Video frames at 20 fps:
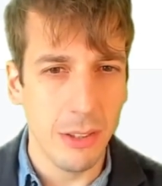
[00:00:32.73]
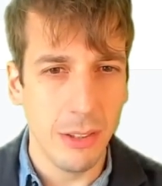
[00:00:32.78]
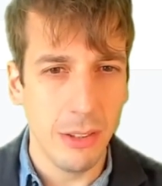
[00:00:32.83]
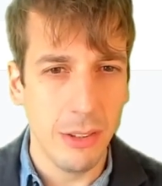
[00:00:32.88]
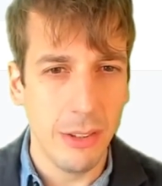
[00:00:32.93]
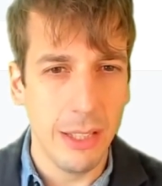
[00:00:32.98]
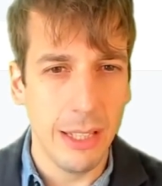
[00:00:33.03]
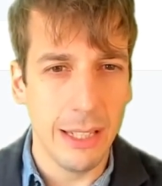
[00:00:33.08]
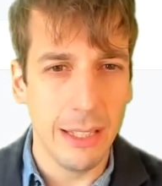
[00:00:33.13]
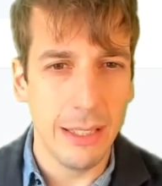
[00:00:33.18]

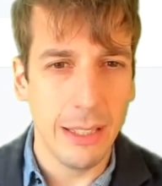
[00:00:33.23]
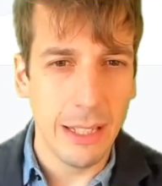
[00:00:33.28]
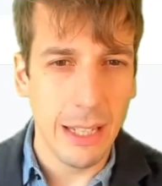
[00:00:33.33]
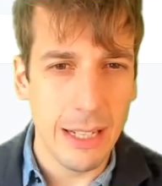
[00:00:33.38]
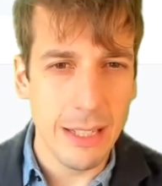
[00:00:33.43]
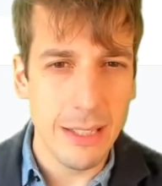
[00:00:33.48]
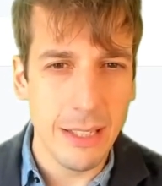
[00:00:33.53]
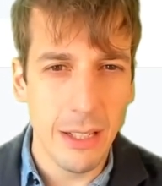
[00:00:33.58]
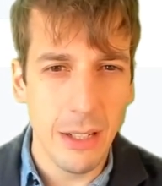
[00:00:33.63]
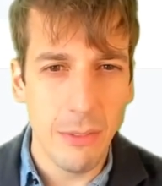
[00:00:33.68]
that
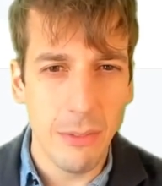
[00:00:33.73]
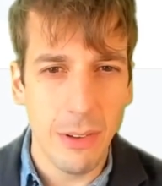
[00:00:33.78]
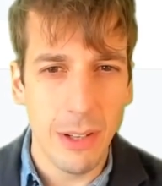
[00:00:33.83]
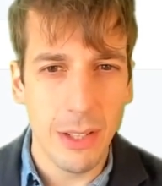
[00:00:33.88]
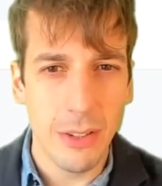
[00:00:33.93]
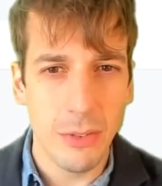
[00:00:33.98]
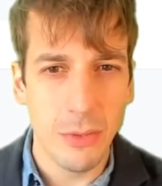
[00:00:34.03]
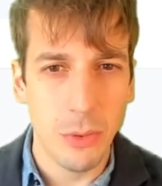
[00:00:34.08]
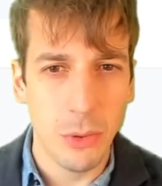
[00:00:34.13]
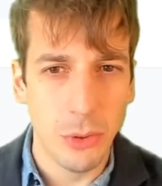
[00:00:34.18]

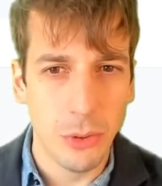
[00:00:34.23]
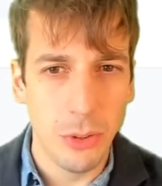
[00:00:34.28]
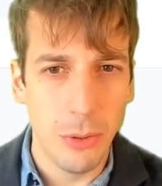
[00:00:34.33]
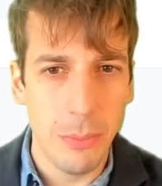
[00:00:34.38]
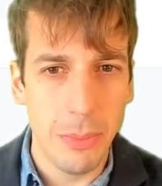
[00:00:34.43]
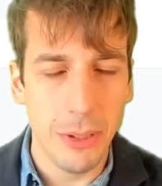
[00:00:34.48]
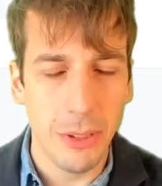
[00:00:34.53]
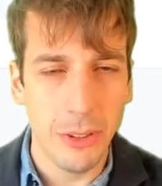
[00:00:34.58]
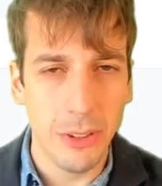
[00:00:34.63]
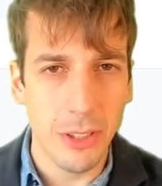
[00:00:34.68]
identifies
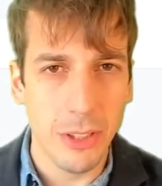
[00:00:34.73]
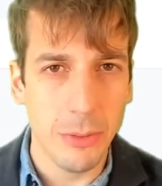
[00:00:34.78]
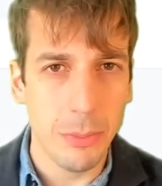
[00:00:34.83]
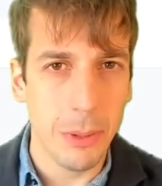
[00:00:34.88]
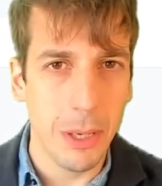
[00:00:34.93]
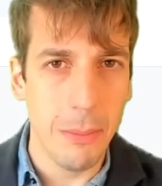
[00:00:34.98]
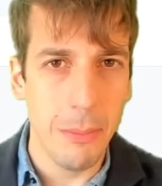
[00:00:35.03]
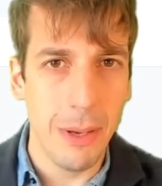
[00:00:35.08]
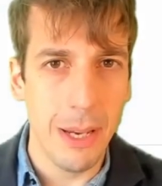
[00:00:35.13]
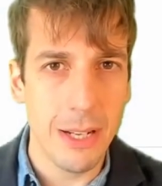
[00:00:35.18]
vulnerabilities
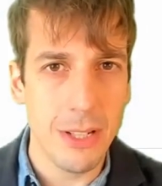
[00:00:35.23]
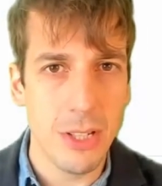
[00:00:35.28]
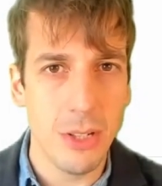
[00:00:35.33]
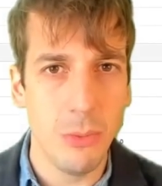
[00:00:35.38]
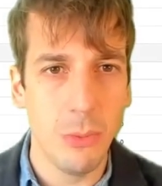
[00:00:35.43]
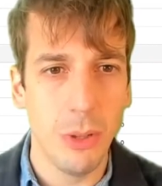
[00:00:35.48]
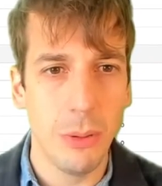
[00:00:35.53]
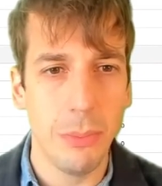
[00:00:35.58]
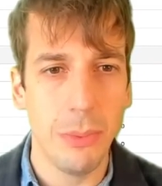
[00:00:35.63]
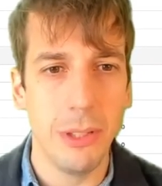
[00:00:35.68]
by
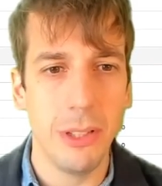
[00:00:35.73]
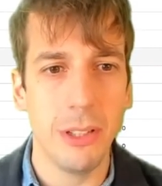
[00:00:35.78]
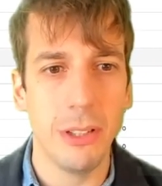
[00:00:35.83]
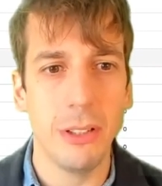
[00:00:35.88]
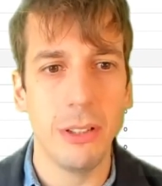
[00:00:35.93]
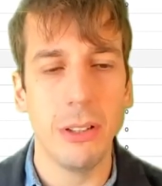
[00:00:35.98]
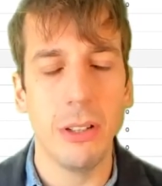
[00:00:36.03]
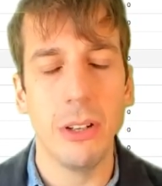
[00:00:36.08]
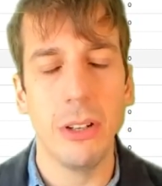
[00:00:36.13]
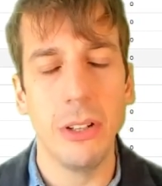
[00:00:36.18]
matching what
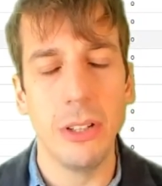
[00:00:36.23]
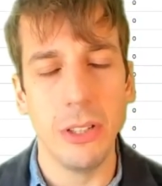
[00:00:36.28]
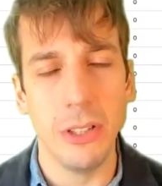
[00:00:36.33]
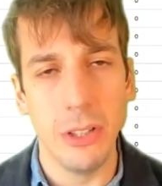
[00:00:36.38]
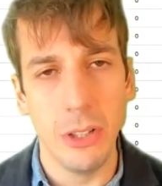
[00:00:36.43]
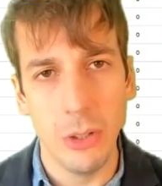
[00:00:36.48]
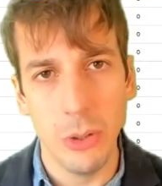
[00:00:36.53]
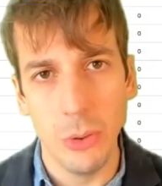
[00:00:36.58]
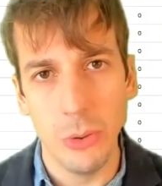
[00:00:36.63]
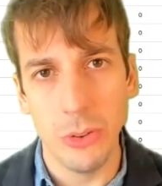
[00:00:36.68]
Moderne already
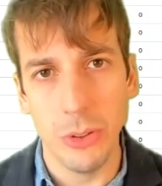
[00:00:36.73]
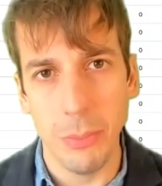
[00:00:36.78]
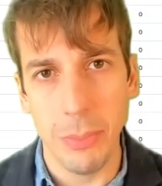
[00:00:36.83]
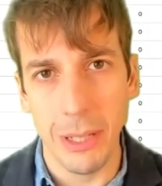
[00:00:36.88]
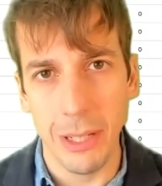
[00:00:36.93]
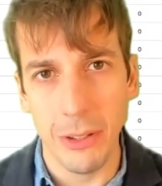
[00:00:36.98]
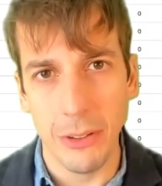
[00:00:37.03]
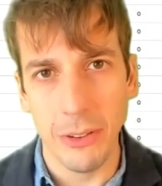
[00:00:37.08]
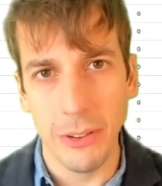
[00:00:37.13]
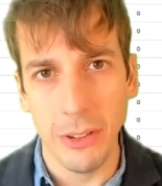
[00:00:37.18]
knows
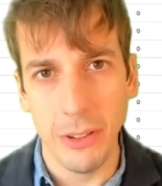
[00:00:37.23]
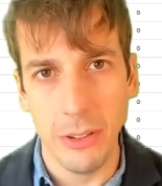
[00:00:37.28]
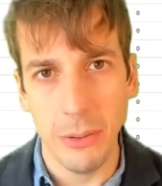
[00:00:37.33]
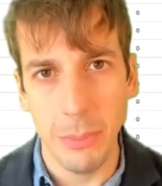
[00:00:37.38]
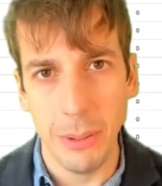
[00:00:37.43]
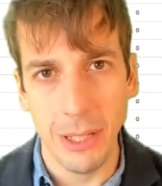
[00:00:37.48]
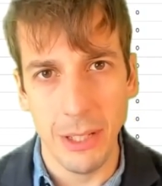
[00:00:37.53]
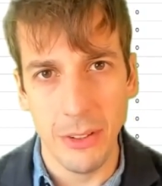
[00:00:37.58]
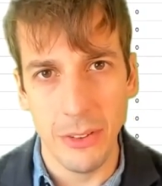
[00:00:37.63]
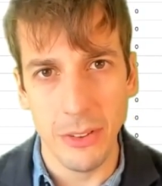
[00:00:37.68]
about the
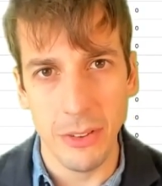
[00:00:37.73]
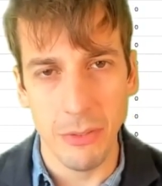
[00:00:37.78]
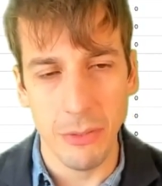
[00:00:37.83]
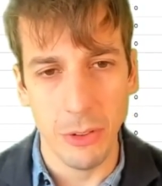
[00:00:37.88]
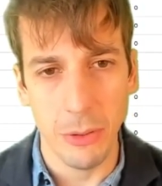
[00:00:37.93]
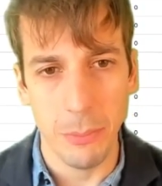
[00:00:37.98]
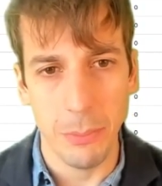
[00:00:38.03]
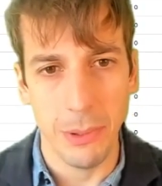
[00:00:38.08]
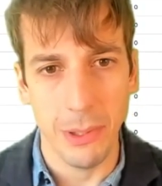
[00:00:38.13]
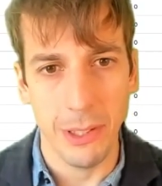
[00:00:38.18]
dependency
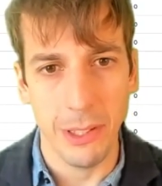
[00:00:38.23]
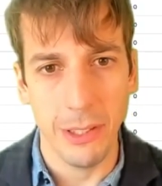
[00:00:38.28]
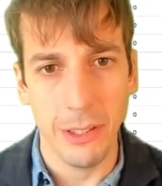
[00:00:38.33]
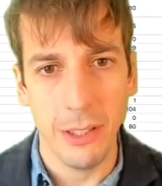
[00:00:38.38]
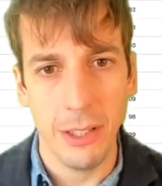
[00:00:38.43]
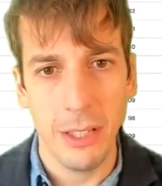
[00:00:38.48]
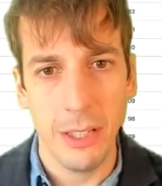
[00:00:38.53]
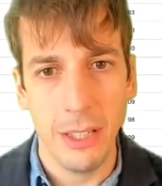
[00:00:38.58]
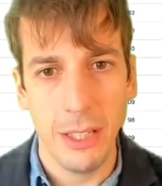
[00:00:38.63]
footprint